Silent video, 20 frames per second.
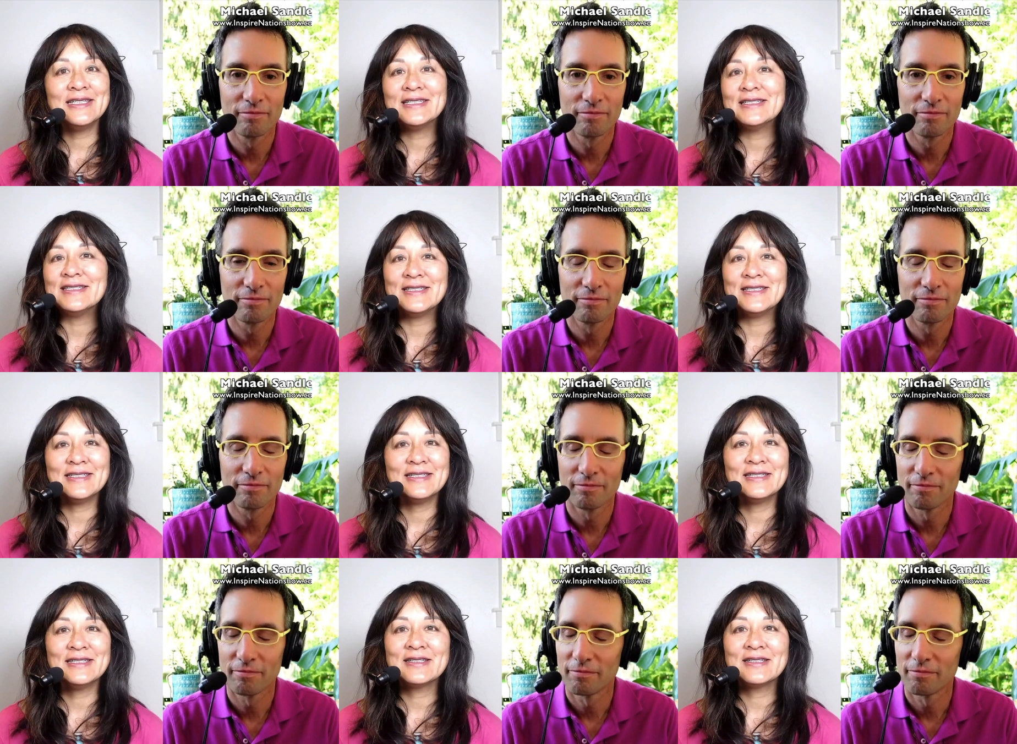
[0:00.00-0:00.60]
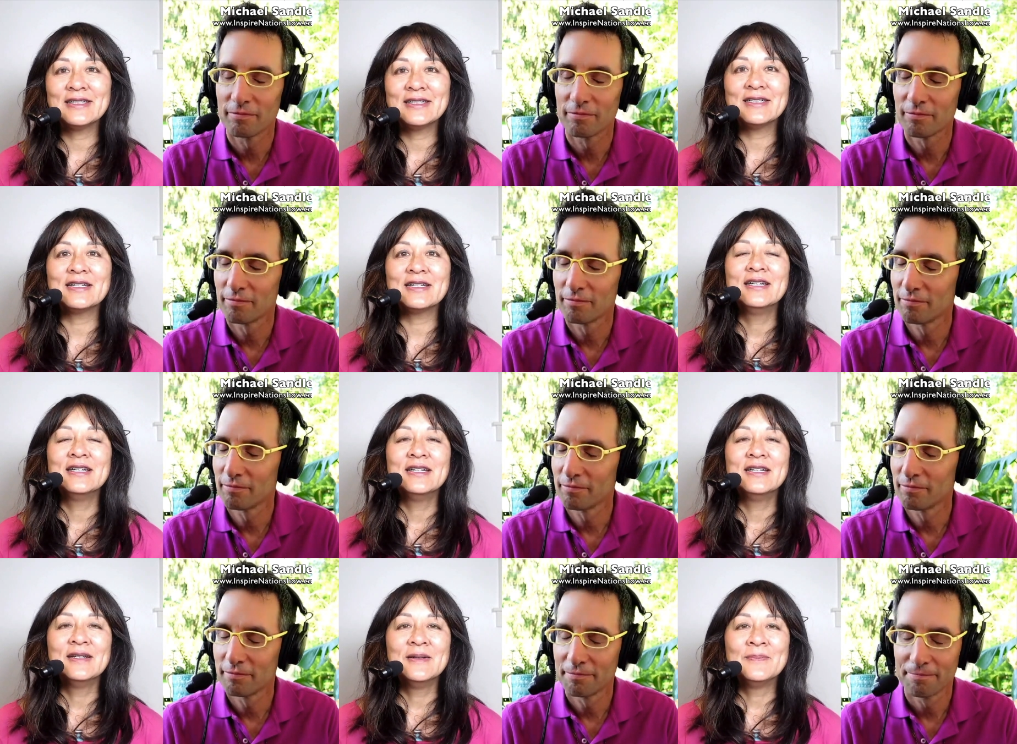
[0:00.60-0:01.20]
Speaker 1: today like
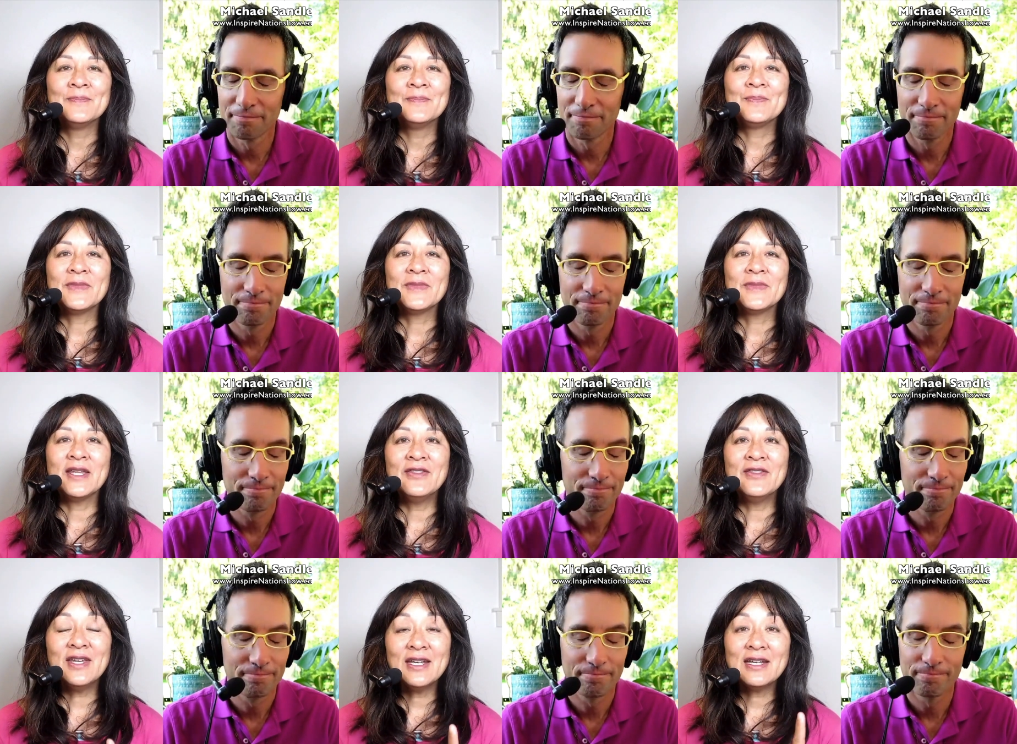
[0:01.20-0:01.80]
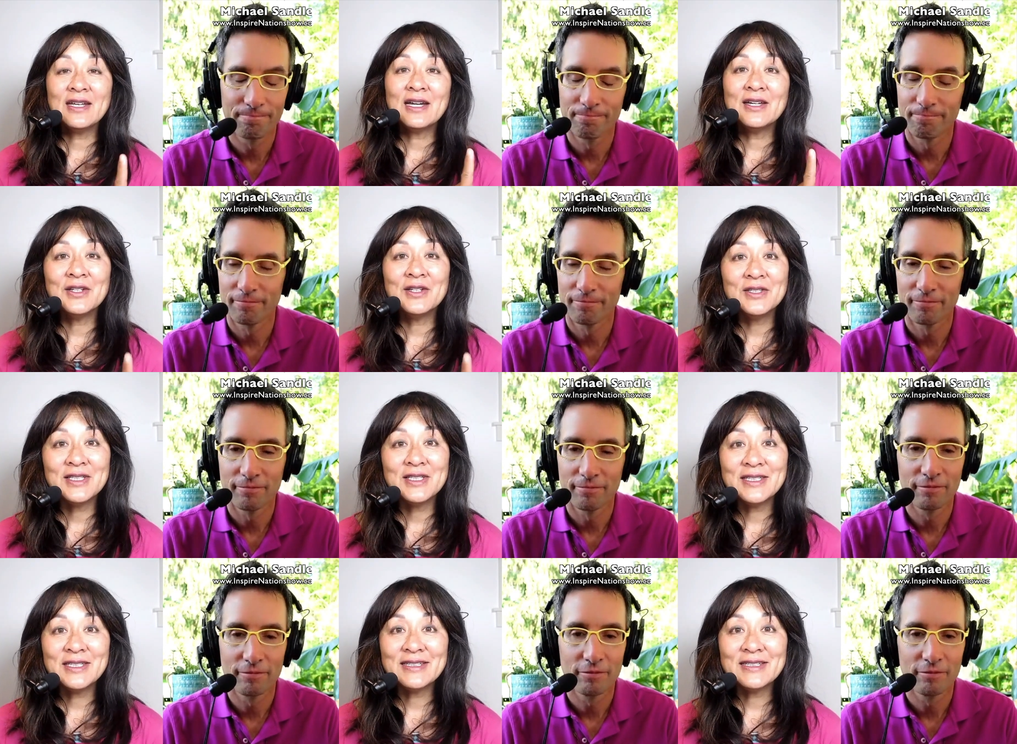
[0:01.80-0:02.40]
and thank God I
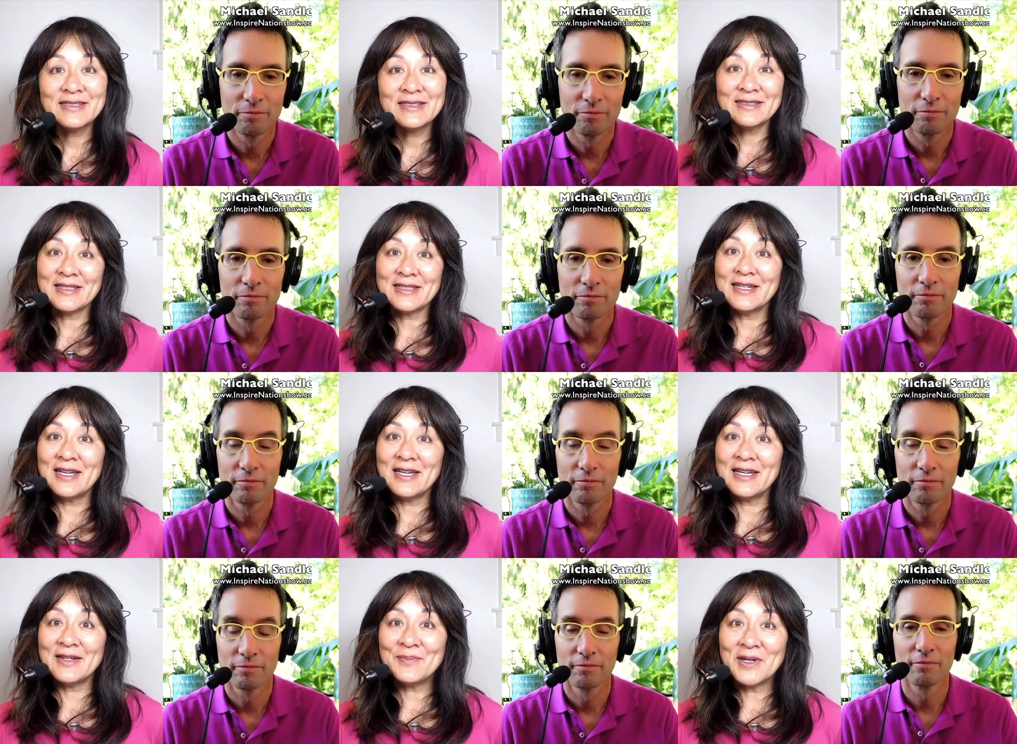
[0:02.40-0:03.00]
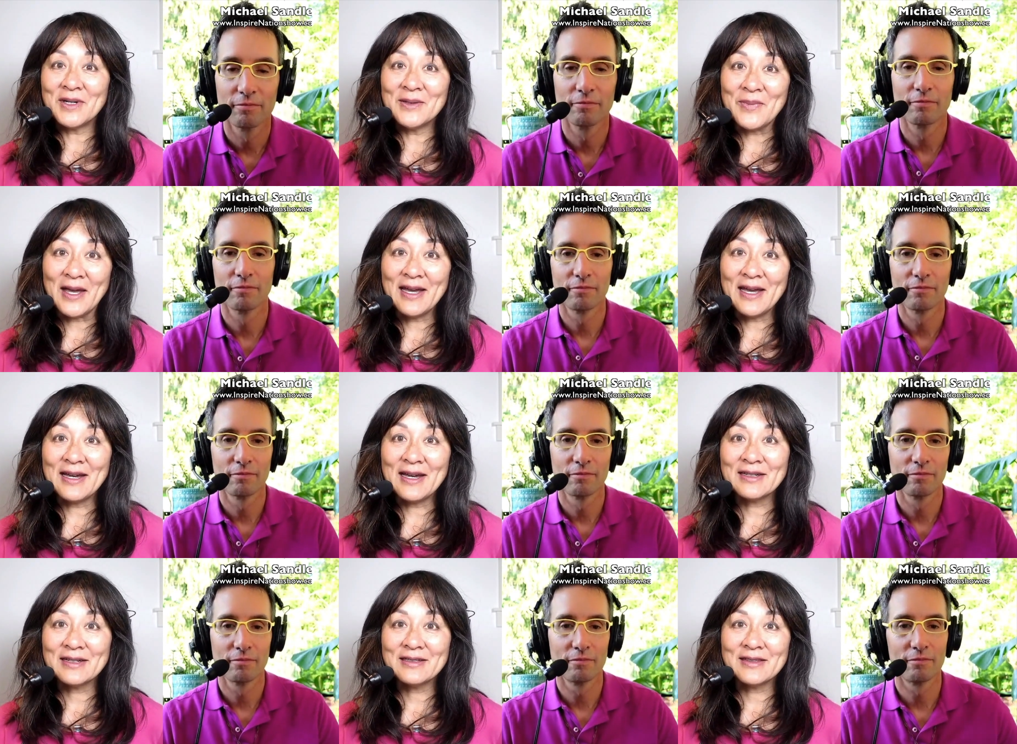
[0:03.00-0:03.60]
didn't because I had my
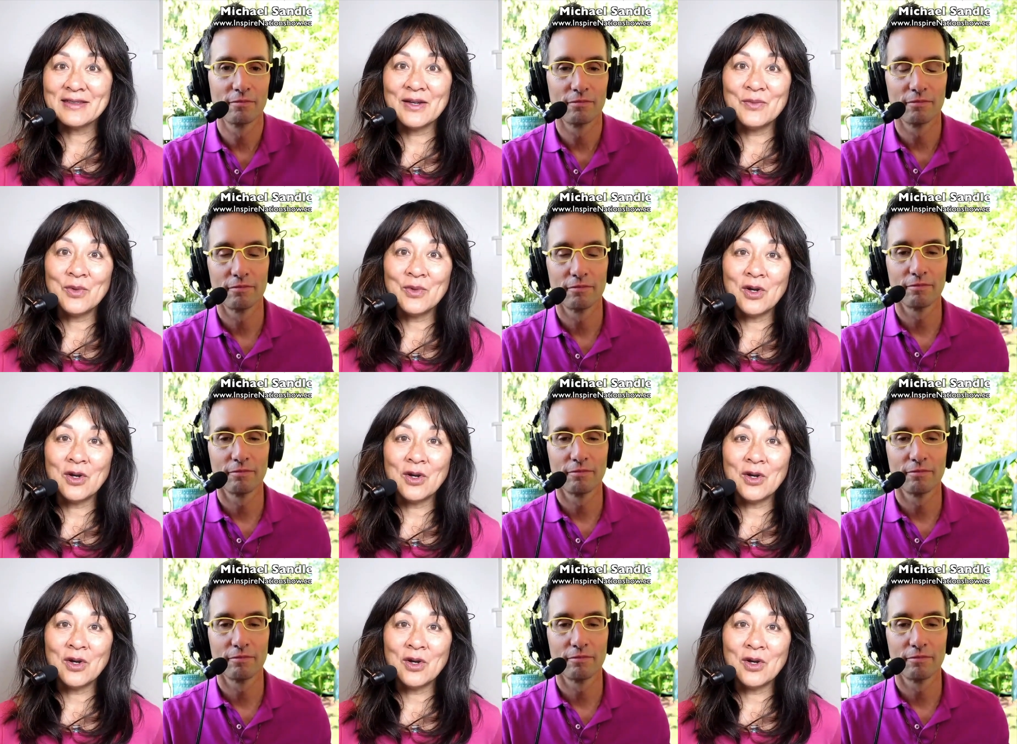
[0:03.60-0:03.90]
back that